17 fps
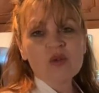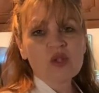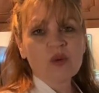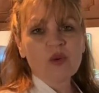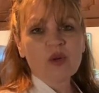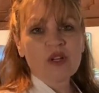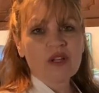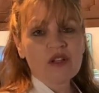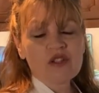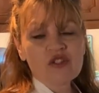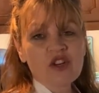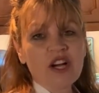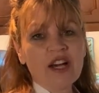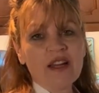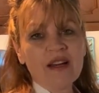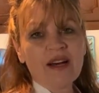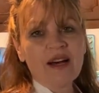So we're going to
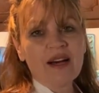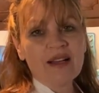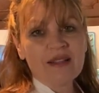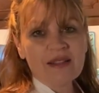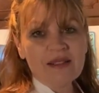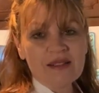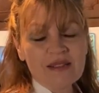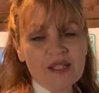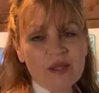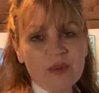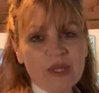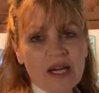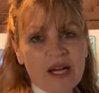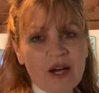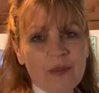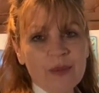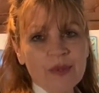try it out and see what
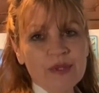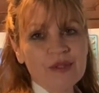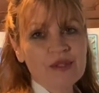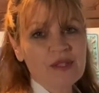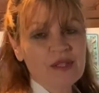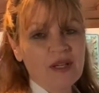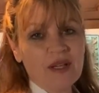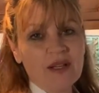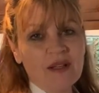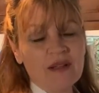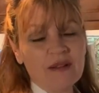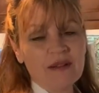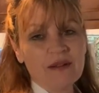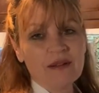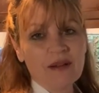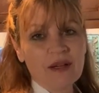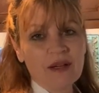happens.
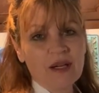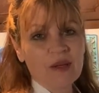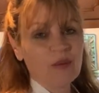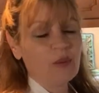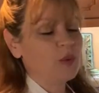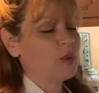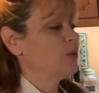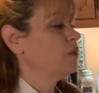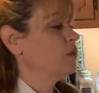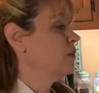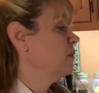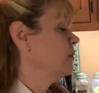And I will